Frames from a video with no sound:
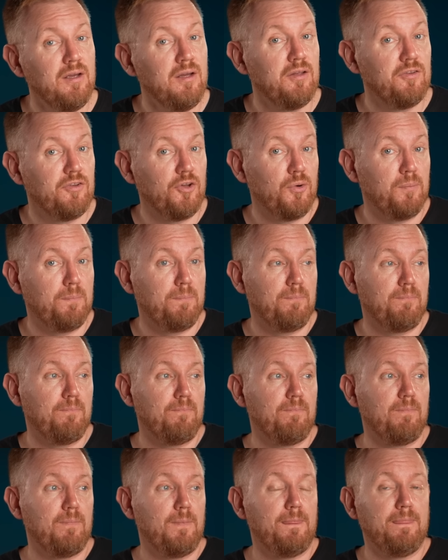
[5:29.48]
So,
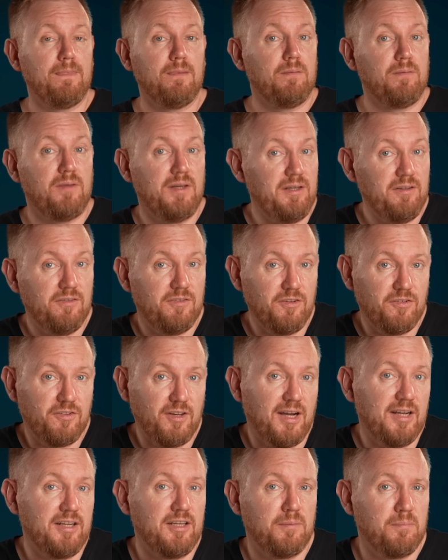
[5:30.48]
these
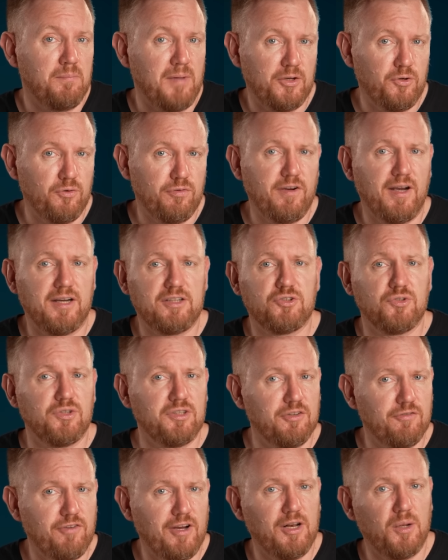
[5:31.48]
design and
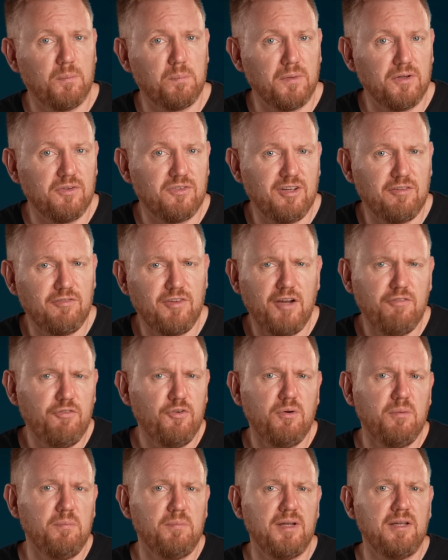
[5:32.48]
manufacturing developments have
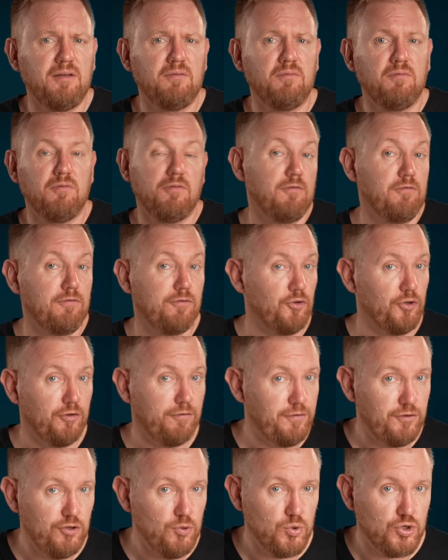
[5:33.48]
therefore been for the
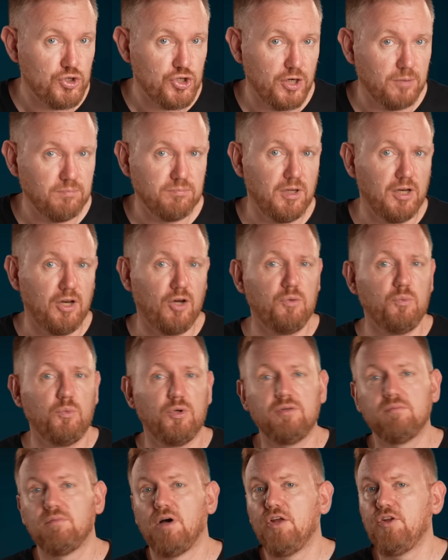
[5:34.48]
future, along
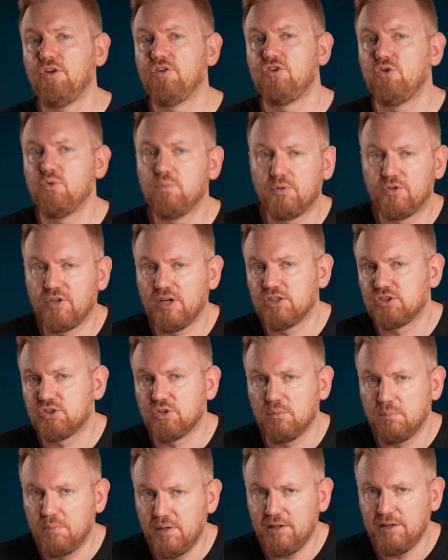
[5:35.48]
with other new
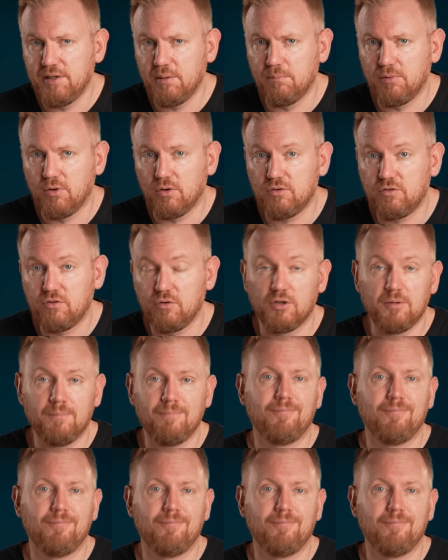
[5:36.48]
potential building blocks or